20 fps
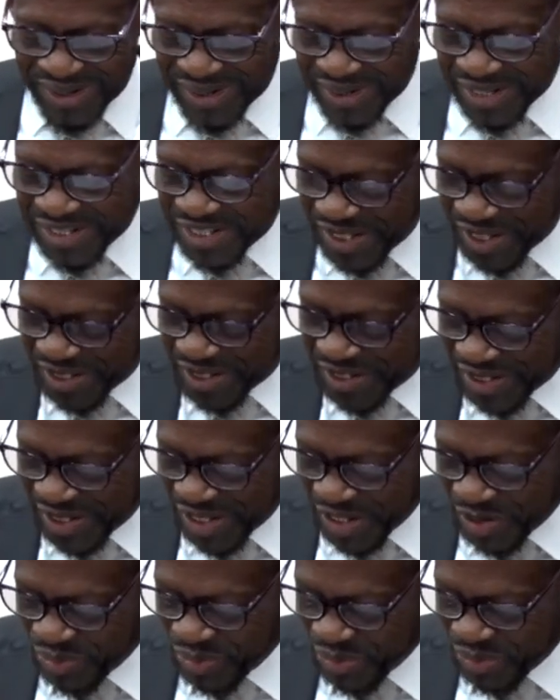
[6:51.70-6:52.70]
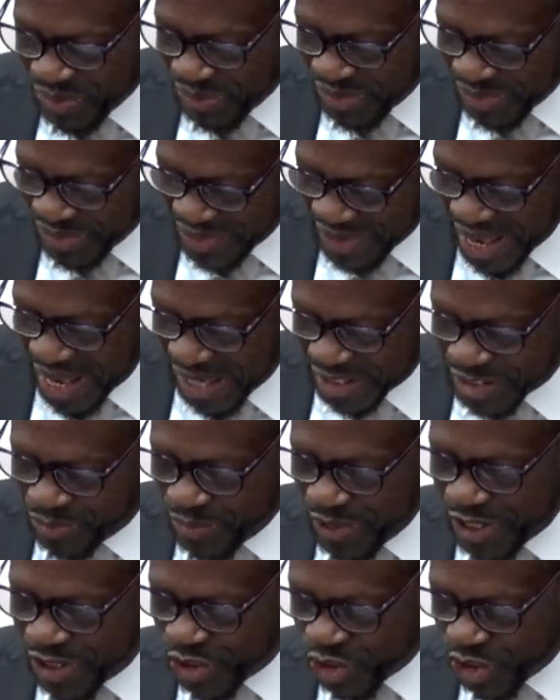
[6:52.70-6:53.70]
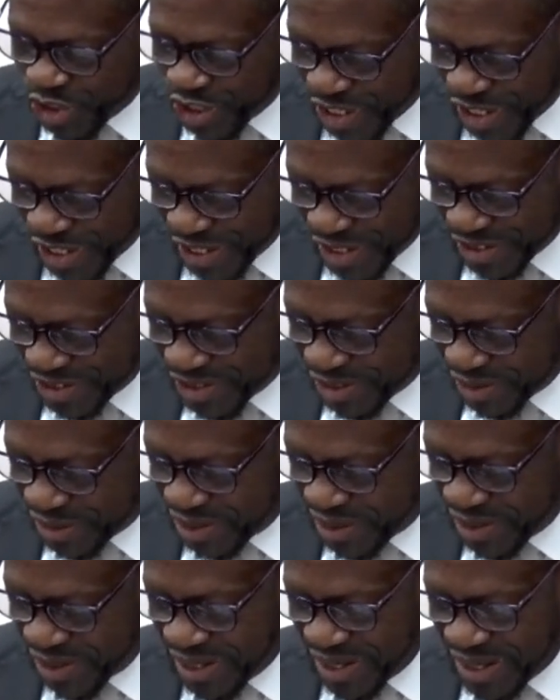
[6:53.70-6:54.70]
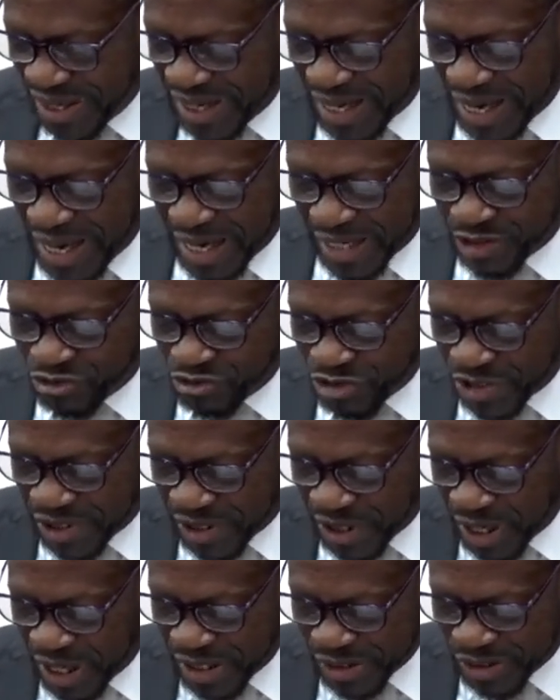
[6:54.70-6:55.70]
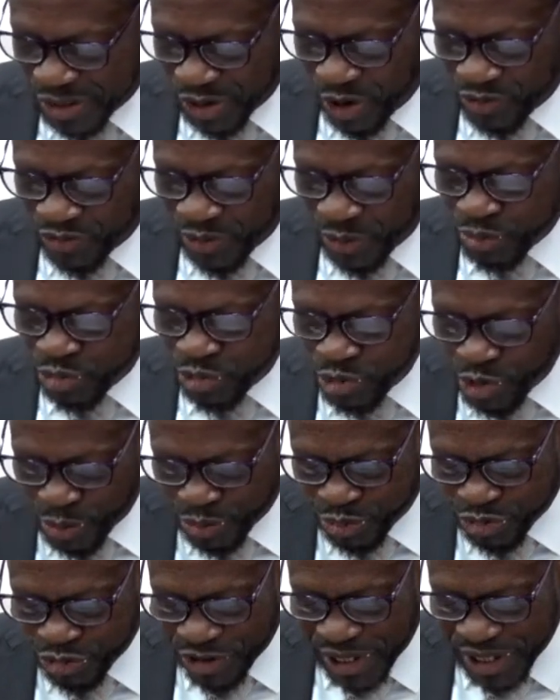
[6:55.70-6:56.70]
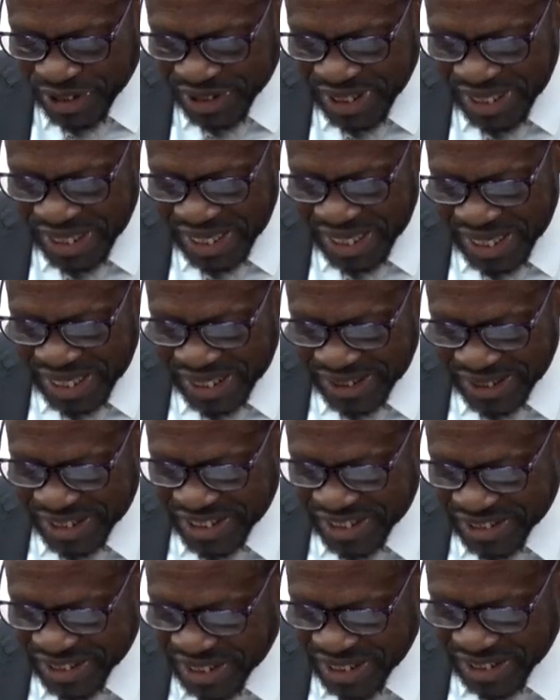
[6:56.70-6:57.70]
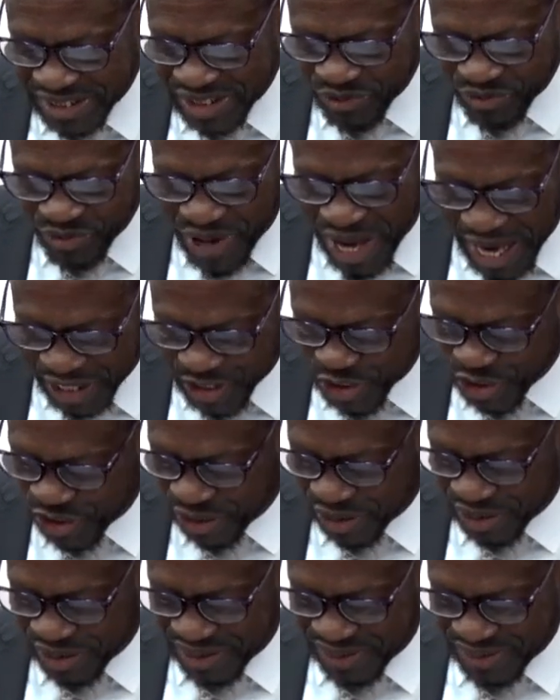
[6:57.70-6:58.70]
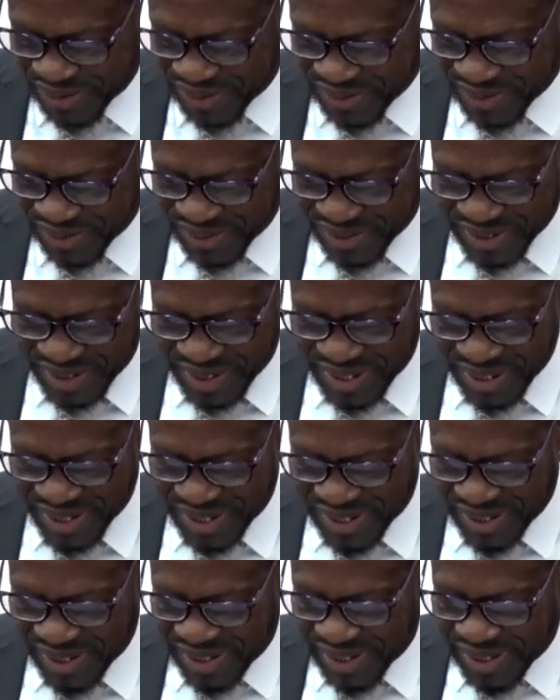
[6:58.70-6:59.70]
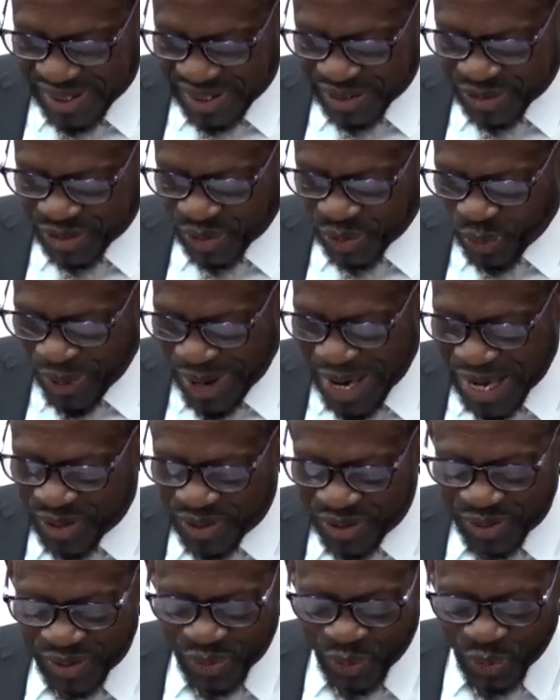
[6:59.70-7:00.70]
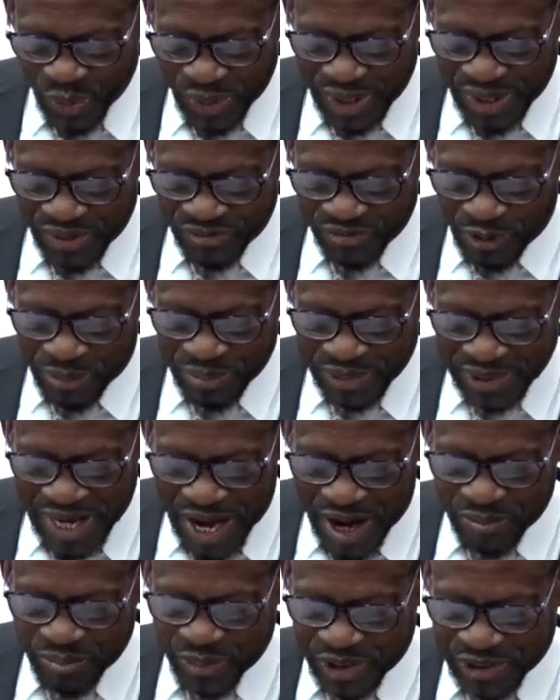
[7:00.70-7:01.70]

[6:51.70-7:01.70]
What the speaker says: The system has been changed as a result of appropriate legislative action. And so when we, from time